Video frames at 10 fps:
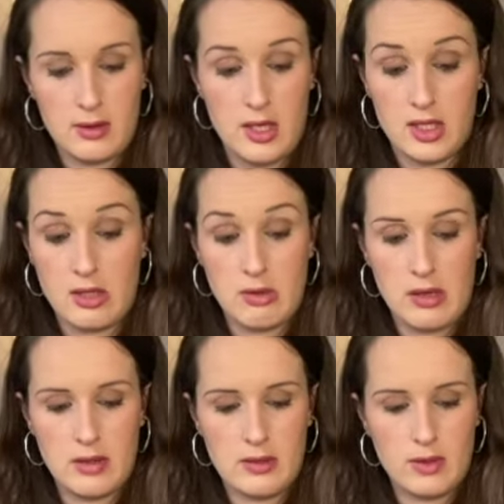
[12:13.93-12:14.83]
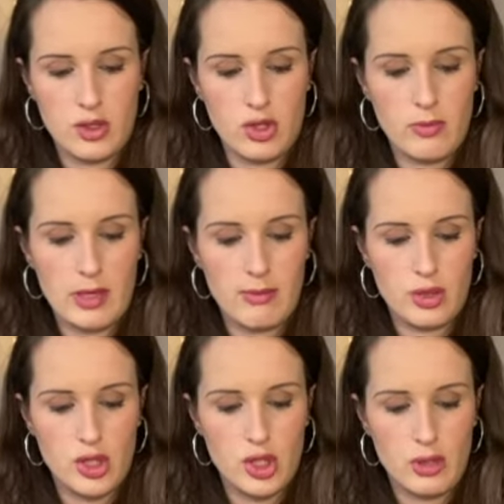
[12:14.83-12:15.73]
I don't know this for sure, but I'm
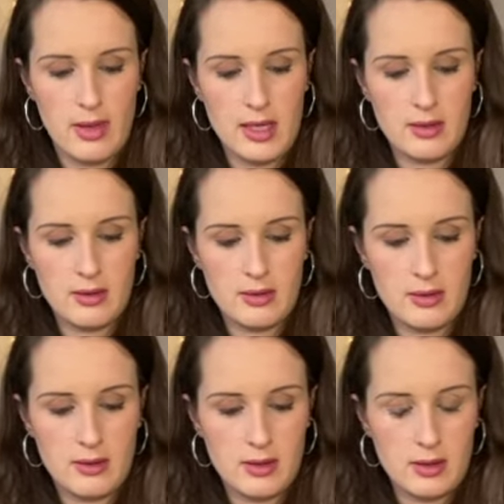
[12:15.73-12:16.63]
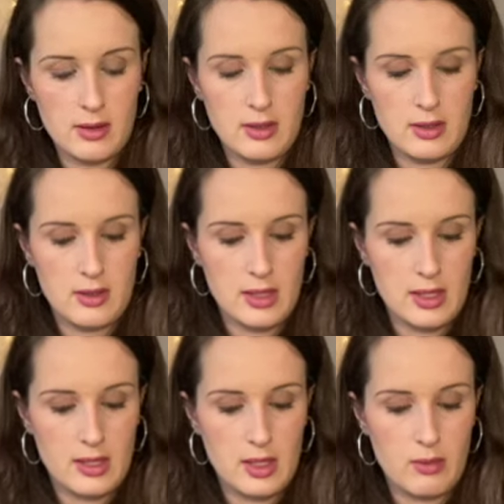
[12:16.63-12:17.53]
presuming these
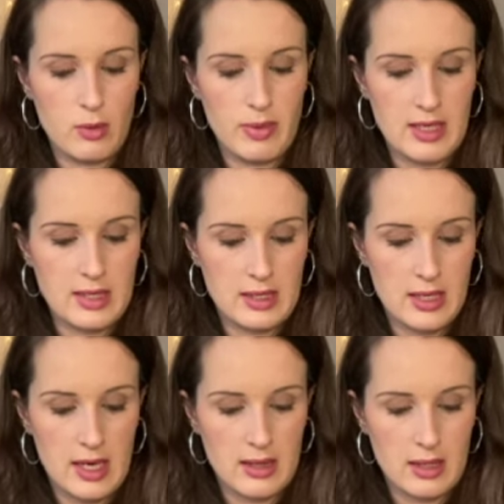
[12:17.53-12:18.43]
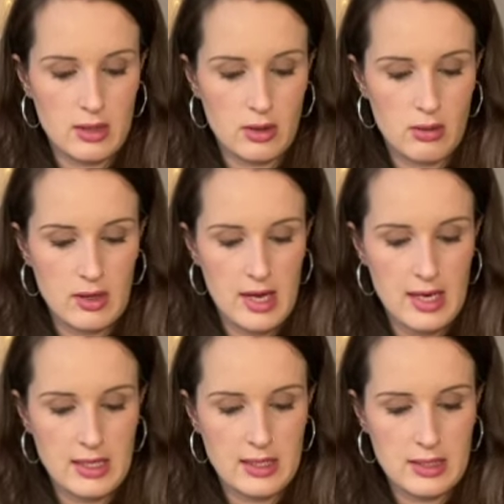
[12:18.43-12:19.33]
2 will piece together to
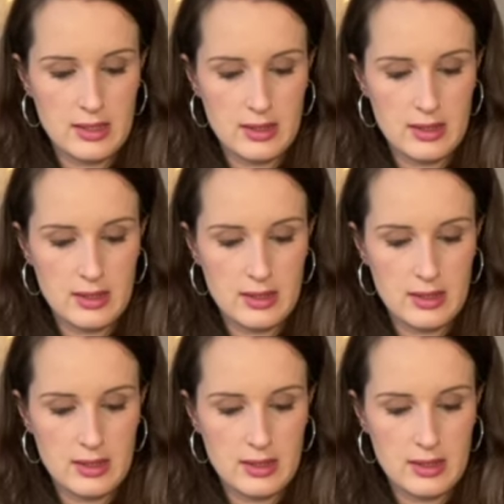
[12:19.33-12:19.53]
create